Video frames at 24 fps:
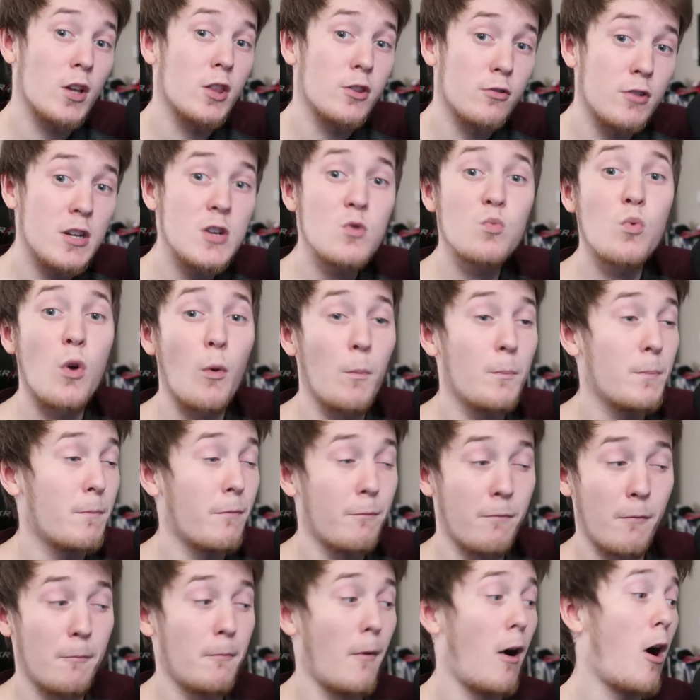Wick 3 will
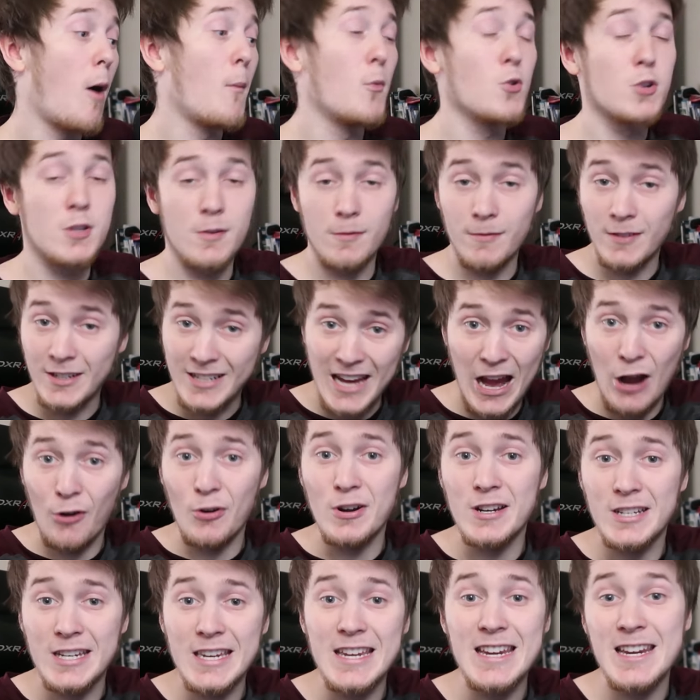almost
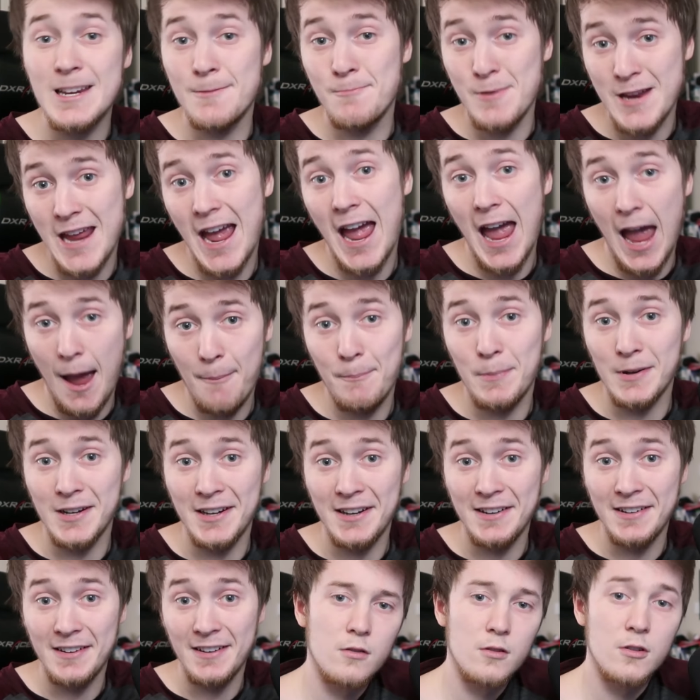guaranteed be
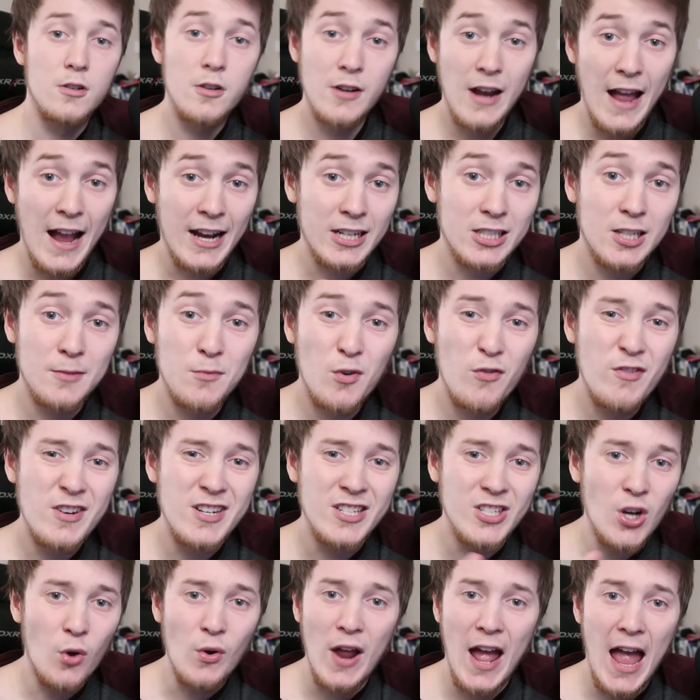happening. Good action
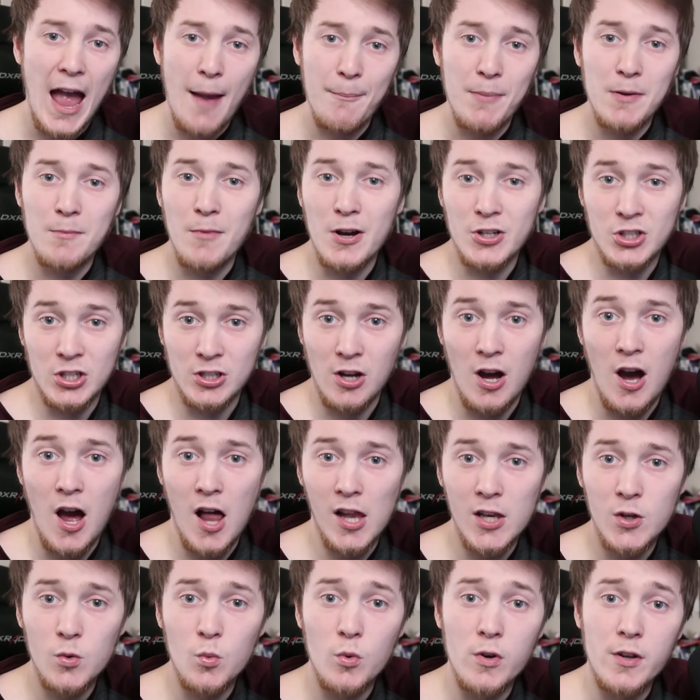movies don't happen much in
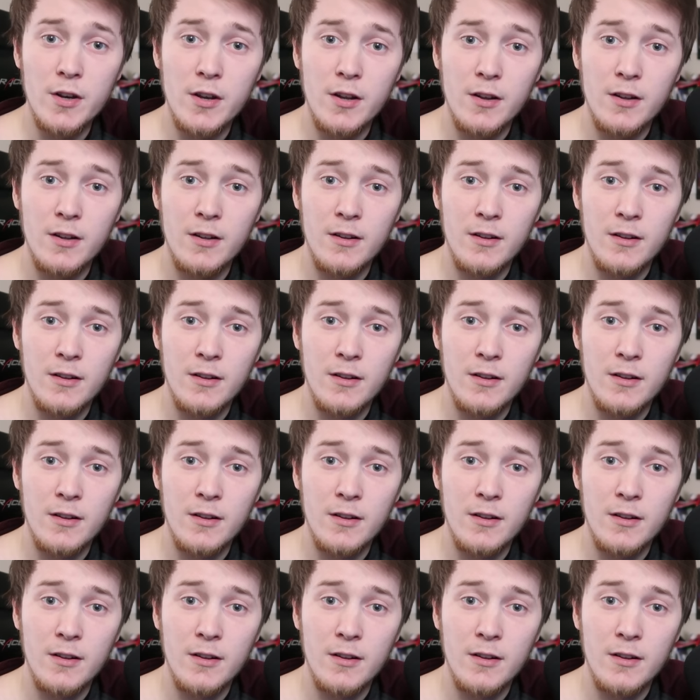Hollywood.